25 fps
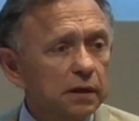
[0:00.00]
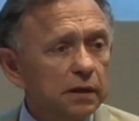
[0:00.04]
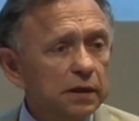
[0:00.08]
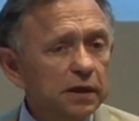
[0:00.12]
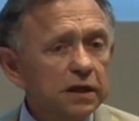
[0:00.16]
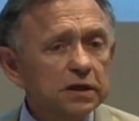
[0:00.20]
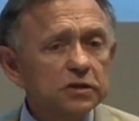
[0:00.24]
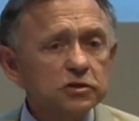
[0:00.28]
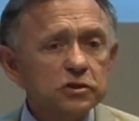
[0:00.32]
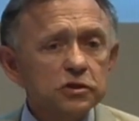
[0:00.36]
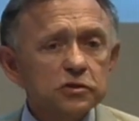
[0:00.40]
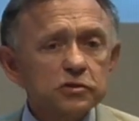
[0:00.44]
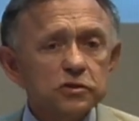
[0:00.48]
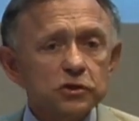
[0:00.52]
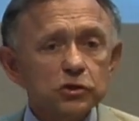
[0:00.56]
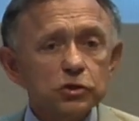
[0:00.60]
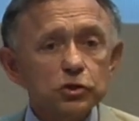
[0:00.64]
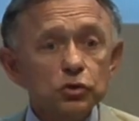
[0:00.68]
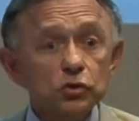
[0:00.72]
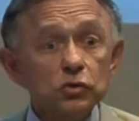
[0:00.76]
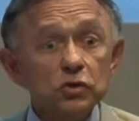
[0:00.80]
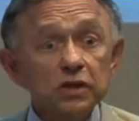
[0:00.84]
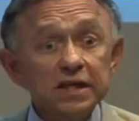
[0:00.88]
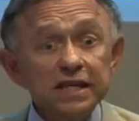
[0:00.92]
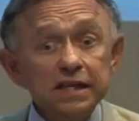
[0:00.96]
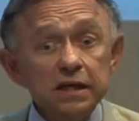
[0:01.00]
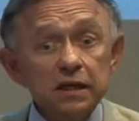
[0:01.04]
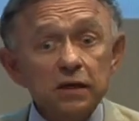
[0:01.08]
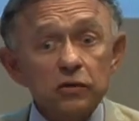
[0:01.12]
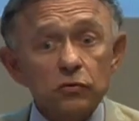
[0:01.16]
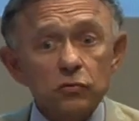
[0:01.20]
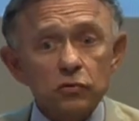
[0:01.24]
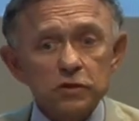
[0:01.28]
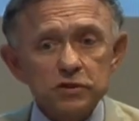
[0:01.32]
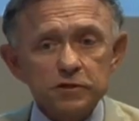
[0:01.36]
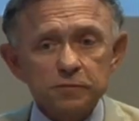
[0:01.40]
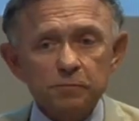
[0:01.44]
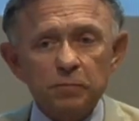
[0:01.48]
Each is a
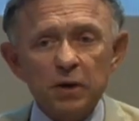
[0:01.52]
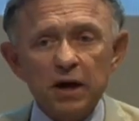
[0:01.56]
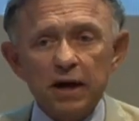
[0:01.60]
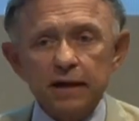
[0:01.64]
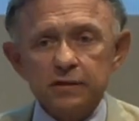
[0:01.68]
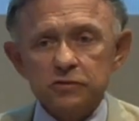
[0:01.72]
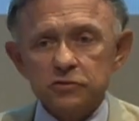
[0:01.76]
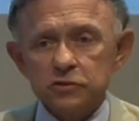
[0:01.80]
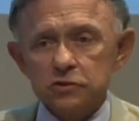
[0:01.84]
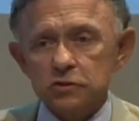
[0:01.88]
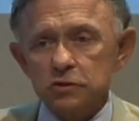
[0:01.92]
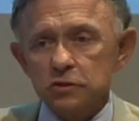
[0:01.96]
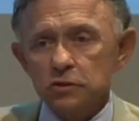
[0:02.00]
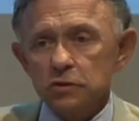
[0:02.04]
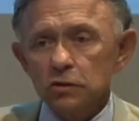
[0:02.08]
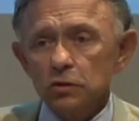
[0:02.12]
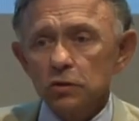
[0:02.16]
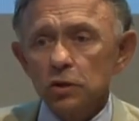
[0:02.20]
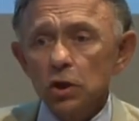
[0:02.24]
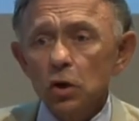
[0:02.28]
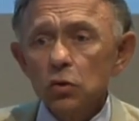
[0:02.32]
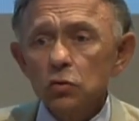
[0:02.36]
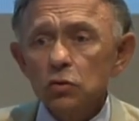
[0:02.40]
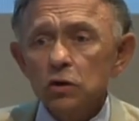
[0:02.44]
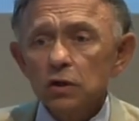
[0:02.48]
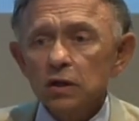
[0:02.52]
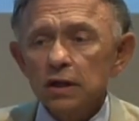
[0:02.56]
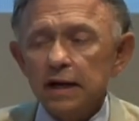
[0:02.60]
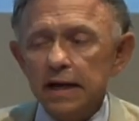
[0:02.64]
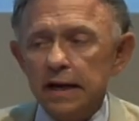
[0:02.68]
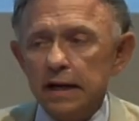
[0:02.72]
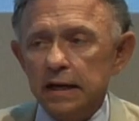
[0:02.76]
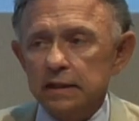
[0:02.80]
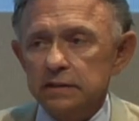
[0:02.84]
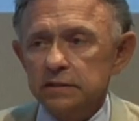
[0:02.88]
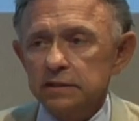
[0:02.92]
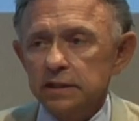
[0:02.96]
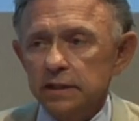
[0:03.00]
unique response to the local
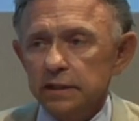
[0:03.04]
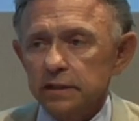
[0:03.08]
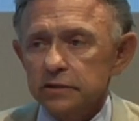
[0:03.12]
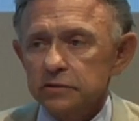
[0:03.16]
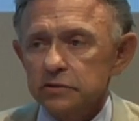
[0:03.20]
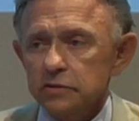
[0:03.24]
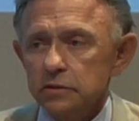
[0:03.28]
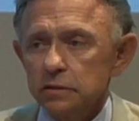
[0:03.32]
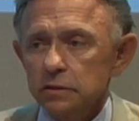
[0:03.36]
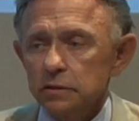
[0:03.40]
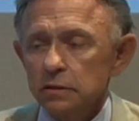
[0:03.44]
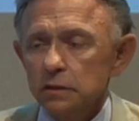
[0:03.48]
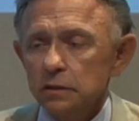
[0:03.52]
context.